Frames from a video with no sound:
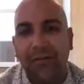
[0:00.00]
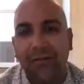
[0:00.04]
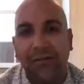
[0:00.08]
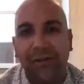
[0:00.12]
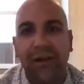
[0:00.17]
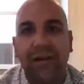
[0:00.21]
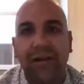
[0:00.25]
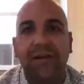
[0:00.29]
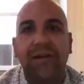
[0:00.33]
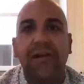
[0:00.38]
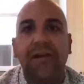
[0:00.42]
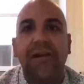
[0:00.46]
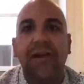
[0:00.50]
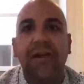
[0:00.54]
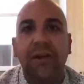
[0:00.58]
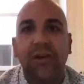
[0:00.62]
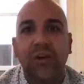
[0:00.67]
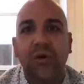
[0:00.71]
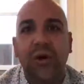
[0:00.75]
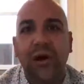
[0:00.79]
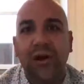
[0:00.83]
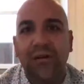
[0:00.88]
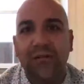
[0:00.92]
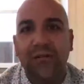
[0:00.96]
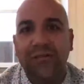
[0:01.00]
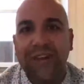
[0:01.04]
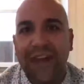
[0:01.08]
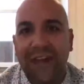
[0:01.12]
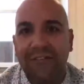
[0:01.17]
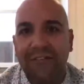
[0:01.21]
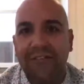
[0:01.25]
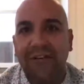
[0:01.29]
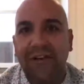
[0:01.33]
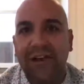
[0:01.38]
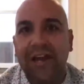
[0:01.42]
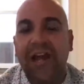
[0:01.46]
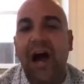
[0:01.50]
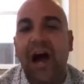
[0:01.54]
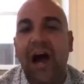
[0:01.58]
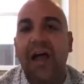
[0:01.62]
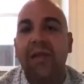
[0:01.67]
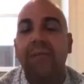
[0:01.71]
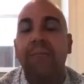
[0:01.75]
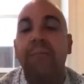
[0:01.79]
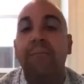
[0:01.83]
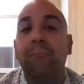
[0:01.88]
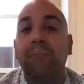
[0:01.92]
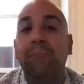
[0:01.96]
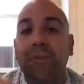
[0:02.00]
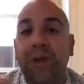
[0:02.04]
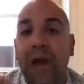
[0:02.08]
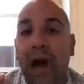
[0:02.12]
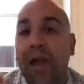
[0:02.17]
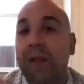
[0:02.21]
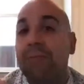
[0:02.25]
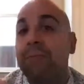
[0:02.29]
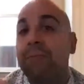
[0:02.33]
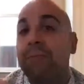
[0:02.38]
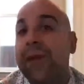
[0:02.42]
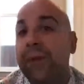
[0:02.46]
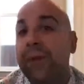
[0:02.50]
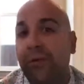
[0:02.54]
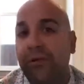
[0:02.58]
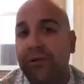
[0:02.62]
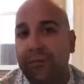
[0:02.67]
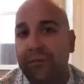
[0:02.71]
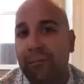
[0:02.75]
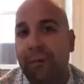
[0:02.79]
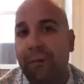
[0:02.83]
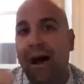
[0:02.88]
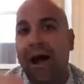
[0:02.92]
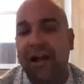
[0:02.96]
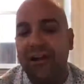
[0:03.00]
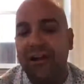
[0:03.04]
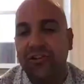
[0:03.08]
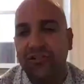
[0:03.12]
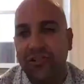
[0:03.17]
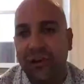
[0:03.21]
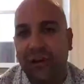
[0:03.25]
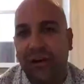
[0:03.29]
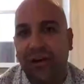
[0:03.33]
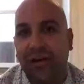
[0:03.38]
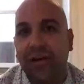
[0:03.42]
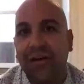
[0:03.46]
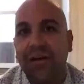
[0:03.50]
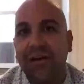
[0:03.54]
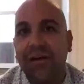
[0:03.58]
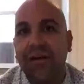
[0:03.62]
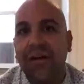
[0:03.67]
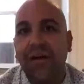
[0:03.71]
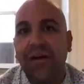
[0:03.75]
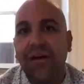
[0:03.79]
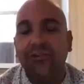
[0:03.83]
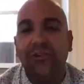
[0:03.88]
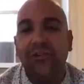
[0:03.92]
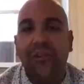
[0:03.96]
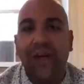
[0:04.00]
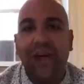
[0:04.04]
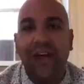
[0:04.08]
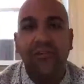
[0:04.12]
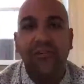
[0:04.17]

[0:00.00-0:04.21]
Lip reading: it. You have definitely gotten people's mind share. So that's